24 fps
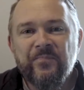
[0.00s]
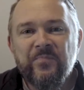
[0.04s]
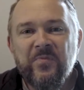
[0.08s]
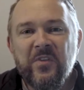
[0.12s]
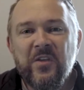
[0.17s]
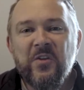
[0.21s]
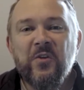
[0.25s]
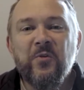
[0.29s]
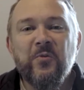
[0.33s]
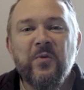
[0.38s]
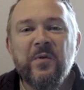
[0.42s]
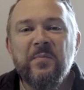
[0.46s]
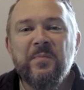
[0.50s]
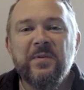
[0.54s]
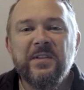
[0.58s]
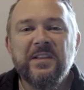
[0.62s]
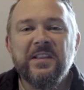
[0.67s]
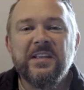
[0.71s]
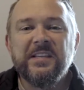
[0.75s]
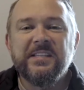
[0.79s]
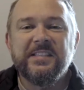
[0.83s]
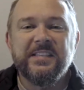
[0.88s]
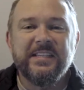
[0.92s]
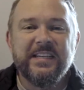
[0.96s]
We've been
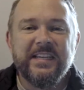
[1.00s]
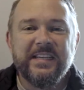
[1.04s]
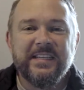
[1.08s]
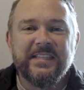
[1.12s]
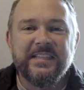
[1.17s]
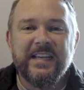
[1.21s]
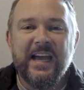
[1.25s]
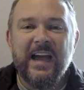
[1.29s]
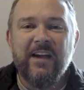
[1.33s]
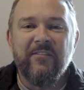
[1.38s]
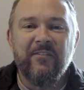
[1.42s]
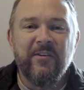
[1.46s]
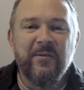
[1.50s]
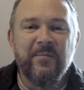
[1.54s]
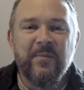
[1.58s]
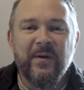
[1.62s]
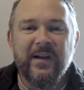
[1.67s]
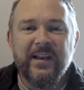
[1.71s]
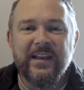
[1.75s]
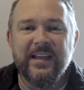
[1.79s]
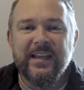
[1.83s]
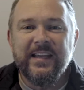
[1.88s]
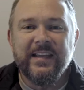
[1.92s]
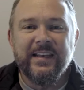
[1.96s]
listening to
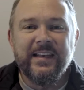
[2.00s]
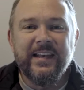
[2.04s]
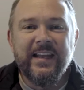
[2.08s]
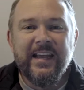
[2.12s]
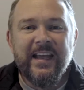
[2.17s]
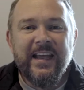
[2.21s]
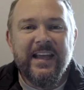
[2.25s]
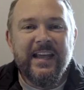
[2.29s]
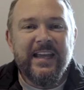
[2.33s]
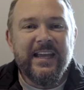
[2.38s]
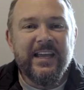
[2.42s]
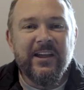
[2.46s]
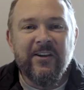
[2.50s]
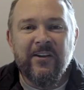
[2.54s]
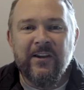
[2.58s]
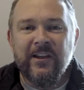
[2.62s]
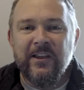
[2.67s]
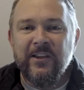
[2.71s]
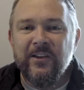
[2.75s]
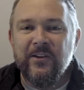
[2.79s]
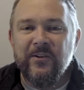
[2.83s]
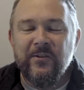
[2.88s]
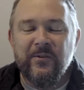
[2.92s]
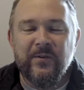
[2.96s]
everybody and hearing
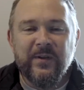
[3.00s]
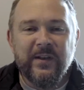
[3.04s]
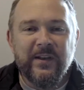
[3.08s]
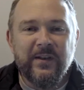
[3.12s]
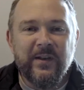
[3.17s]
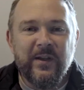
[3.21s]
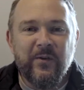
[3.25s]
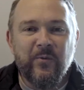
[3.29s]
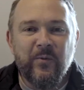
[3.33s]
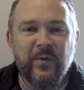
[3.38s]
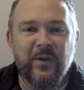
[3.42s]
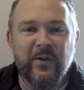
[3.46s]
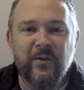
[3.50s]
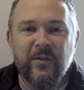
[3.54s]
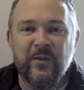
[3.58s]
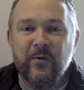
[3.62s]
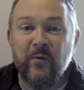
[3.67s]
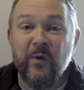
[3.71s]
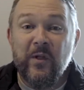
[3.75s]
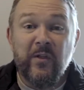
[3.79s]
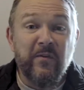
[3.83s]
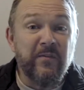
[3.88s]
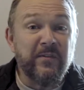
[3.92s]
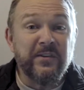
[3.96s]
you, and we know that
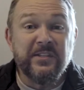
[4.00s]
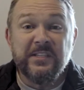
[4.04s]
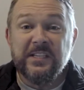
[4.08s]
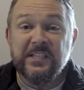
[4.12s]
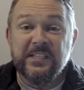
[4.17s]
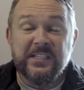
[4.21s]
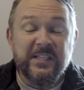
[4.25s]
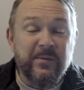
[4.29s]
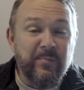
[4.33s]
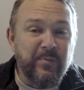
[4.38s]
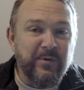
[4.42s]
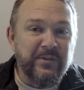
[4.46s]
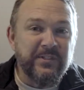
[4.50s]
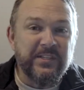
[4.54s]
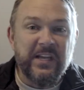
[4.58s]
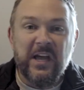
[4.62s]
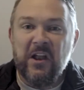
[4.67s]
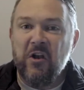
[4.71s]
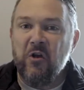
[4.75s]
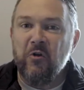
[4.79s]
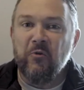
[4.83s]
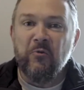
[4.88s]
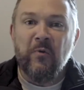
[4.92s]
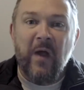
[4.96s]
well over
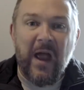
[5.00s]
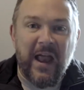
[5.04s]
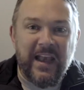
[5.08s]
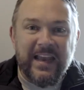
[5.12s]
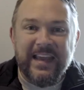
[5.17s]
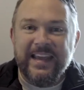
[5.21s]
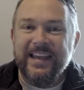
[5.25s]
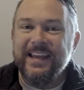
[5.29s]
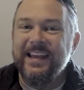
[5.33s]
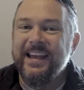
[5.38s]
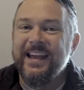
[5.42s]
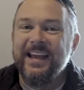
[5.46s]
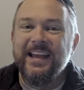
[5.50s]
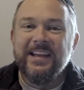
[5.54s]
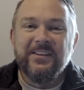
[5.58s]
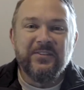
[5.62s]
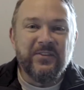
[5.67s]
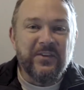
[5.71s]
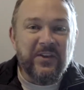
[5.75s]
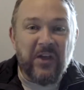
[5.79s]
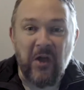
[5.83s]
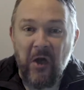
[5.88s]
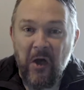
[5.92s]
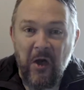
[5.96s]
60% are ready
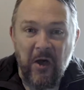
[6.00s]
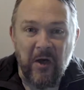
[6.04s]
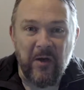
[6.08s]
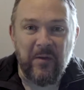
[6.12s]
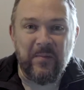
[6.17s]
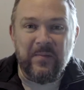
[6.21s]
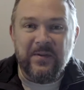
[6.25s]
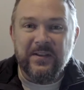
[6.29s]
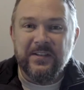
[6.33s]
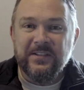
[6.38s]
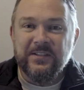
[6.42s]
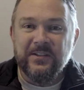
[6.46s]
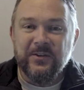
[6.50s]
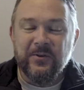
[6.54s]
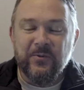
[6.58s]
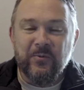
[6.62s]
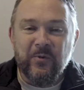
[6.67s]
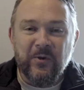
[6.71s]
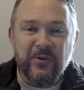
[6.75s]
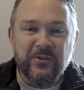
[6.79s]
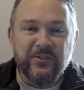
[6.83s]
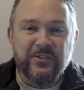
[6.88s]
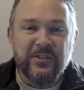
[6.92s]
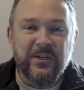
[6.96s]
to come and to
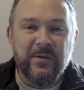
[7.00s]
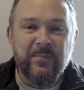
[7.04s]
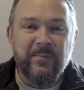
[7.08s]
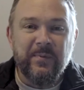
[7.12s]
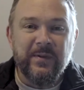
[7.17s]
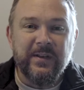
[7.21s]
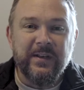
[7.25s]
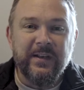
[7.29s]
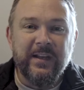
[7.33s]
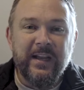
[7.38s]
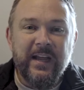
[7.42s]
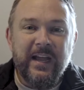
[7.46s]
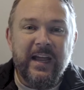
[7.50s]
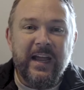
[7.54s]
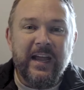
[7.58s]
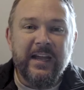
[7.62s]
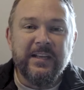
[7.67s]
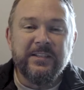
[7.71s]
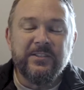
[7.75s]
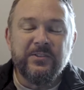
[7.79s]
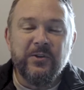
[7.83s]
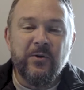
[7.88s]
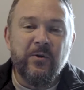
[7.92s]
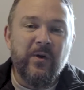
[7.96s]
worship.
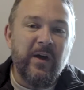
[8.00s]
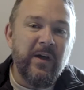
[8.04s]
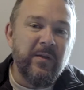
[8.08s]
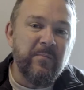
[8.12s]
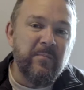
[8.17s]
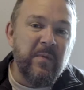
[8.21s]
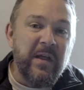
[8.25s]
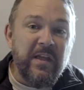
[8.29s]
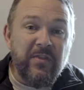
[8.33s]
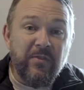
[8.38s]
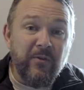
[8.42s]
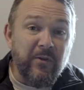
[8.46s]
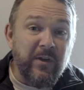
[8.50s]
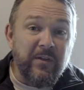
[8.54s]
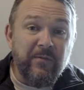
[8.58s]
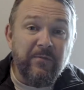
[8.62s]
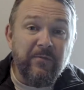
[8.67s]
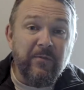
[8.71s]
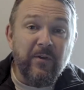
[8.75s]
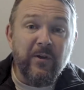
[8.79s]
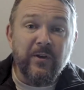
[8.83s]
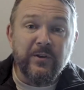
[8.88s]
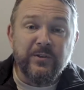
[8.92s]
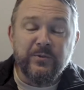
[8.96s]
And so on May
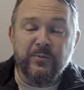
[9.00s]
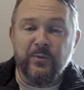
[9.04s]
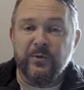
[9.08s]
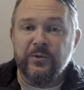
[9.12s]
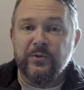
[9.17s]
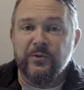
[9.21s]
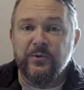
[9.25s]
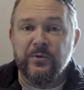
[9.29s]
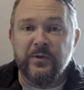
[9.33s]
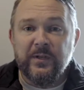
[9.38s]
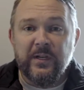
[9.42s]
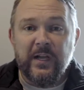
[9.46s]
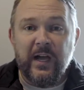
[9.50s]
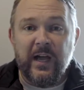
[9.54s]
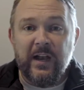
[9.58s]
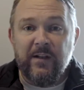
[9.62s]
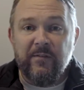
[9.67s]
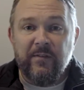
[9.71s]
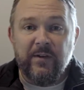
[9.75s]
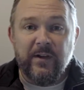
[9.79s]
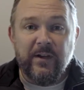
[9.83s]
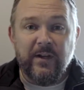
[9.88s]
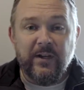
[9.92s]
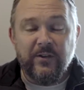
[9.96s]
31st, we're doing kind
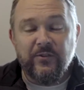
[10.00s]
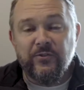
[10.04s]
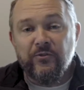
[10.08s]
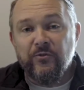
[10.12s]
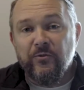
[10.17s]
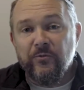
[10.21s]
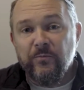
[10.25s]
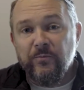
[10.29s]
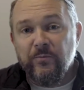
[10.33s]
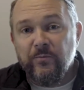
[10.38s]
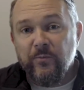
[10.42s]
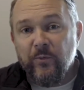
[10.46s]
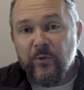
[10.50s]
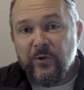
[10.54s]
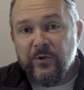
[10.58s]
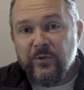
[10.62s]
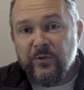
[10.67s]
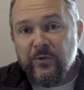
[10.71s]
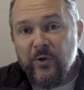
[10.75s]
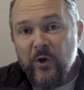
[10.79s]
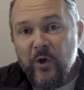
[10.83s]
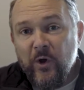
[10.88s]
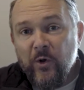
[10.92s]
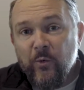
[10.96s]
of
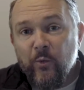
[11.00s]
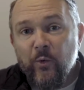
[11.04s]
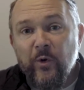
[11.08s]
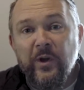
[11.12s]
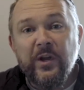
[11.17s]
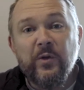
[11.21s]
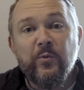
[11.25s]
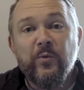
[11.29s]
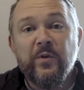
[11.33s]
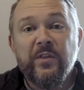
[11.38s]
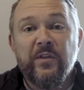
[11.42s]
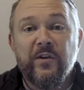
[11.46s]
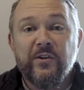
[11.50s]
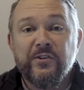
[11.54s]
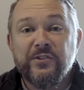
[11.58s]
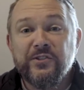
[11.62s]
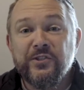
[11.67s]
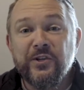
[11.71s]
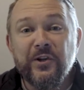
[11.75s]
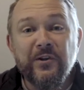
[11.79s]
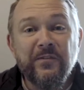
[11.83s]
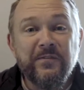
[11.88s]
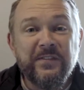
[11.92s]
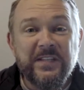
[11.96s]
we're working with our
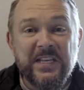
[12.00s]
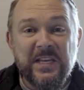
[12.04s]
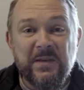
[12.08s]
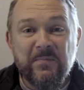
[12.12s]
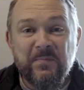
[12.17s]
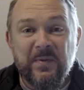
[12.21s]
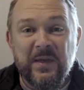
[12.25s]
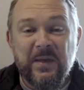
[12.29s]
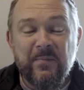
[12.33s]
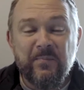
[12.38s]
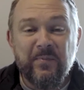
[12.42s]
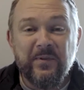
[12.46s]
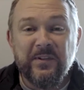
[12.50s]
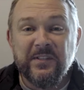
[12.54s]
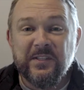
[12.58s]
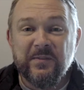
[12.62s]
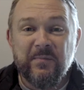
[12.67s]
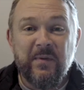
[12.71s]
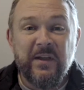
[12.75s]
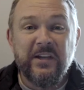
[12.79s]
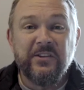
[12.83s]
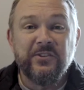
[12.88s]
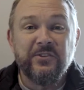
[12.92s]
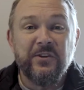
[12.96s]
serve team people to
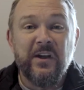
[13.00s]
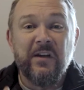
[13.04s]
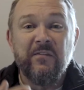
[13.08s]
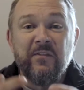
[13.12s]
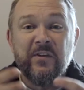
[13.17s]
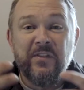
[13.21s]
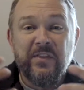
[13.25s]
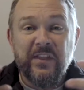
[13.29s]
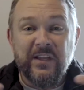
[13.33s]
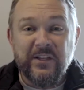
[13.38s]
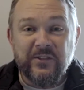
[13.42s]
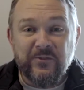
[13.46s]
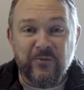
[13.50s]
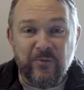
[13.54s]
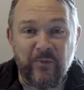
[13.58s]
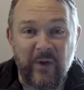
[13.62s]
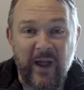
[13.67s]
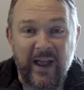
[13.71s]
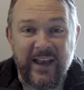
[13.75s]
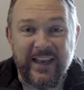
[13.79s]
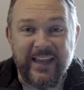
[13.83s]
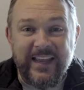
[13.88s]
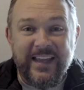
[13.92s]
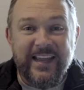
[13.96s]
make sure everything's
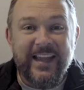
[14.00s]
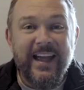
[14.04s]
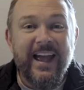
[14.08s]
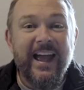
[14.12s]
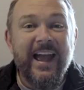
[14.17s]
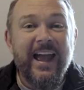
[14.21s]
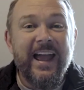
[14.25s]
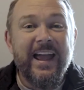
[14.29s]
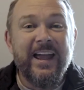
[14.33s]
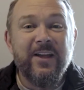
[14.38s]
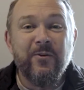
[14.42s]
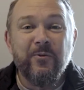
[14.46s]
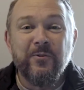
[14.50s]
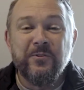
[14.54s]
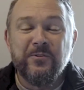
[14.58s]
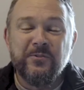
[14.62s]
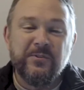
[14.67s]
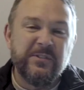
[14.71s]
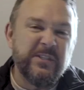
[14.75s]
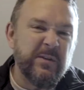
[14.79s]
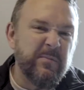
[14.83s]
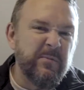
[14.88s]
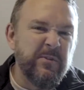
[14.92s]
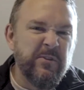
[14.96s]
ready, and we're
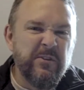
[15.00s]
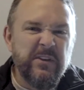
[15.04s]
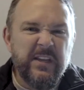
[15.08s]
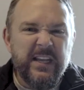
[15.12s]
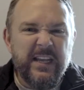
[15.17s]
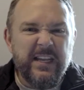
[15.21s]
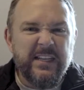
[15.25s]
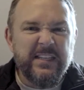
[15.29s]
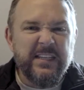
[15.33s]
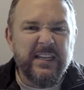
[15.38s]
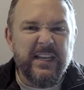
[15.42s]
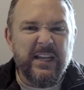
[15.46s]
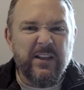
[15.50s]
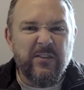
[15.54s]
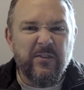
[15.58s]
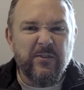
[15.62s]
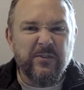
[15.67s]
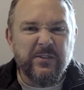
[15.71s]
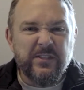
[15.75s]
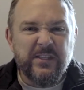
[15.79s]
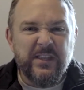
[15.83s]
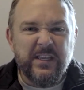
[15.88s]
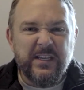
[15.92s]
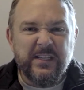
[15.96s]
doing something unique to get
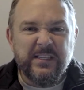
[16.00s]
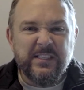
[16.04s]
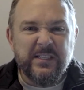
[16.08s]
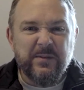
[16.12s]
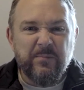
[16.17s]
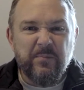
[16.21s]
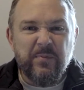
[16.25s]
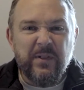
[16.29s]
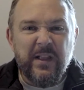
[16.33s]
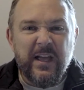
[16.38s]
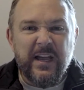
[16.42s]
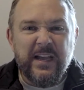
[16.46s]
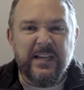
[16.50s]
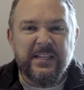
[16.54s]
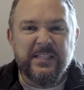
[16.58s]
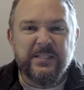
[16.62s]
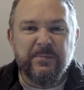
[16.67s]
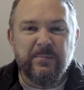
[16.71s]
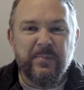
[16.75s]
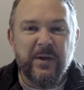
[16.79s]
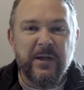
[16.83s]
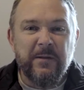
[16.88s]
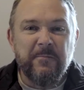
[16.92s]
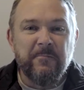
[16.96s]
those things in place.
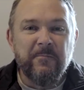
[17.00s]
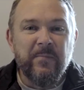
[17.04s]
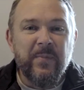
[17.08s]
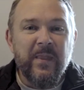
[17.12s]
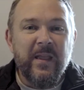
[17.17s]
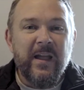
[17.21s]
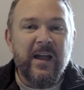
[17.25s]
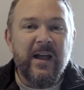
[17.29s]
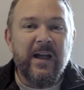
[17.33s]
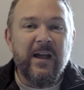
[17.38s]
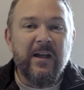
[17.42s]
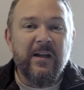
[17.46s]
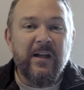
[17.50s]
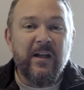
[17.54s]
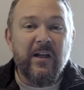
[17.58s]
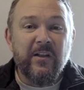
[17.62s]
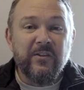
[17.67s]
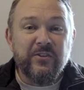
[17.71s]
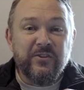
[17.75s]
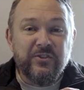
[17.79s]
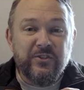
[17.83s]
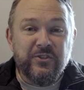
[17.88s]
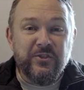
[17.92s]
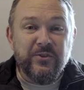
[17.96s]
But
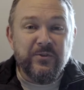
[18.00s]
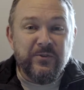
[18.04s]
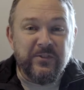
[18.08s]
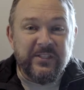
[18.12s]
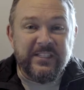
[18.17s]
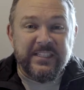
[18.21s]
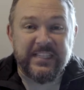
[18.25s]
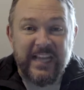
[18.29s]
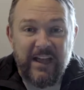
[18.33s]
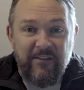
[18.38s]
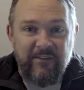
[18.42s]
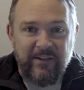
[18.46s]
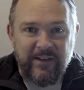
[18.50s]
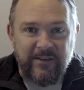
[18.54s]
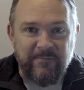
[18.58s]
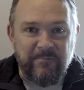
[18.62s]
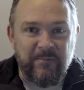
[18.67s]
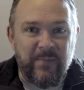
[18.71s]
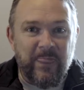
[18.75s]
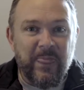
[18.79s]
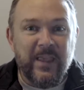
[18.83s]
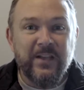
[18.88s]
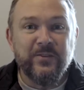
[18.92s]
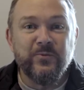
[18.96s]
on June 7th
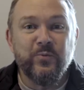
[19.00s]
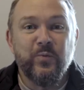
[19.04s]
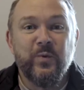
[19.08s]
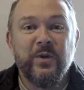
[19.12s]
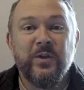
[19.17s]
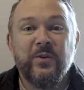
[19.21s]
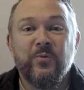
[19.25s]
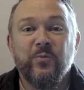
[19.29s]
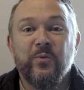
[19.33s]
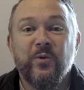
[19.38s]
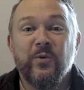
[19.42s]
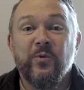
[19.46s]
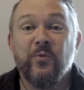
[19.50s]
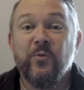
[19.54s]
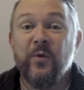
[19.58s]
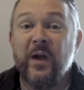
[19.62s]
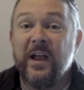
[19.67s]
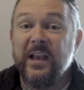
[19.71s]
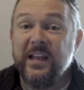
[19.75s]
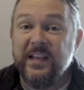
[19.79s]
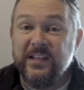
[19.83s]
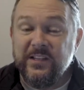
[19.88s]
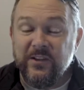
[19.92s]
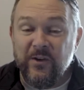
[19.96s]
is when we're
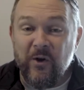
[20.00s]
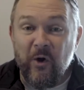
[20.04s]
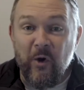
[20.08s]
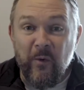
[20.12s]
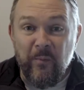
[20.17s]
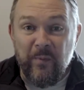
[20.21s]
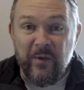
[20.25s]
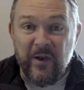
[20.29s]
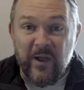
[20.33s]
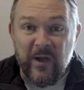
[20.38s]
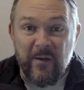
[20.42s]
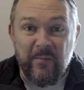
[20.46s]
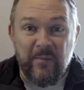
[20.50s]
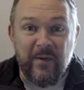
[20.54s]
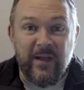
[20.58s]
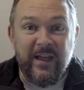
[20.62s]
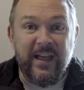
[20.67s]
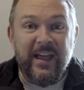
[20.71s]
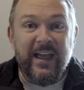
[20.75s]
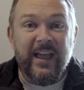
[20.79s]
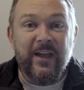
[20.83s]
ready to open up.